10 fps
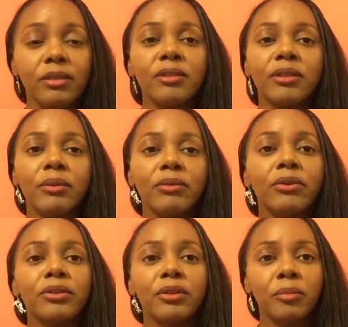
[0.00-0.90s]
So they
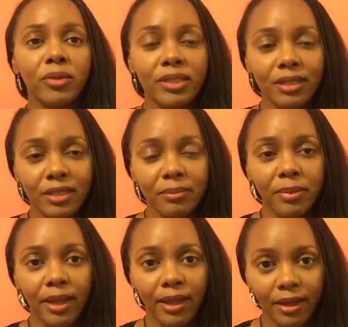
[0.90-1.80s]
referred to the boys as
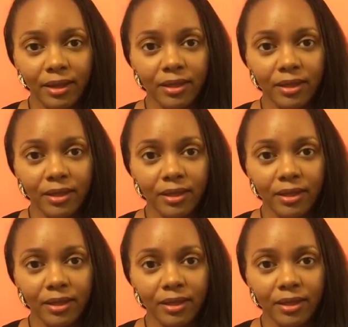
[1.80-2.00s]
black.